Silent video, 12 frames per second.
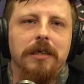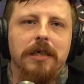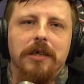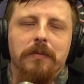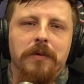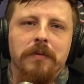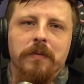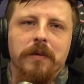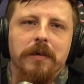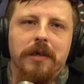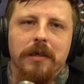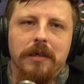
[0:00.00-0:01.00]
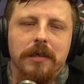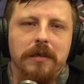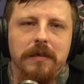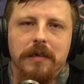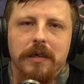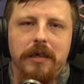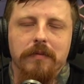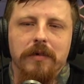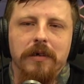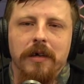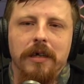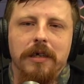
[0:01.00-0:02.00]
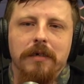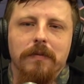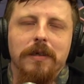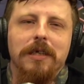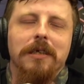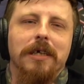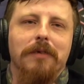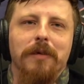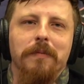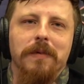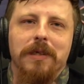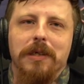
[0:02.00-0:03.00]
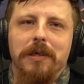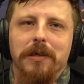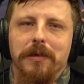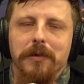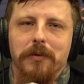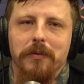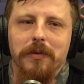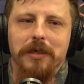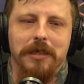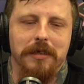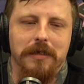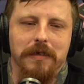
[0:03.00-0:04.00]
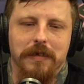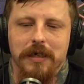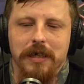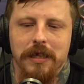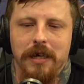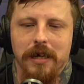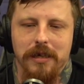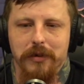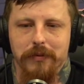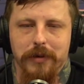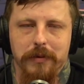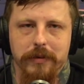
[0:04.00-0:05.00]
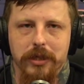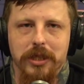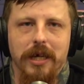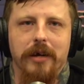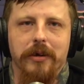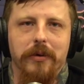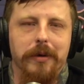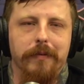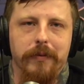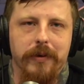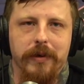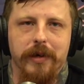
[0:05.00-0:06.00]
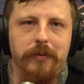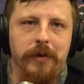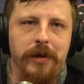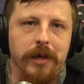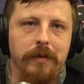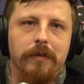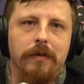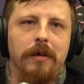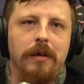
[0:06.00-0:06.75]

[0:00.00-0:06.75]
to get one whether Eddie's still alive or not. It wasn't like Rey Mysterio was in Eddie Guerrero's shadow everywhere they went.